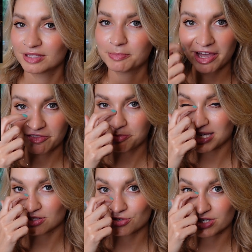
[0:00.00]
the puff
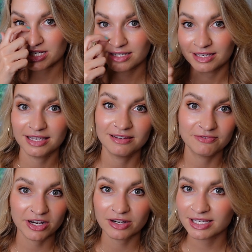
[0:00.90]
pastry in
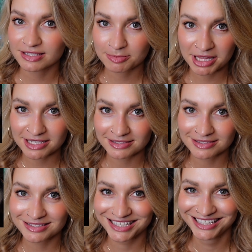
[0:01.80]
various
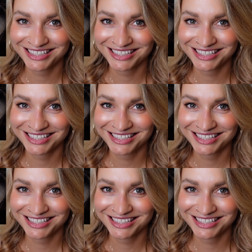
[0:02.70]
places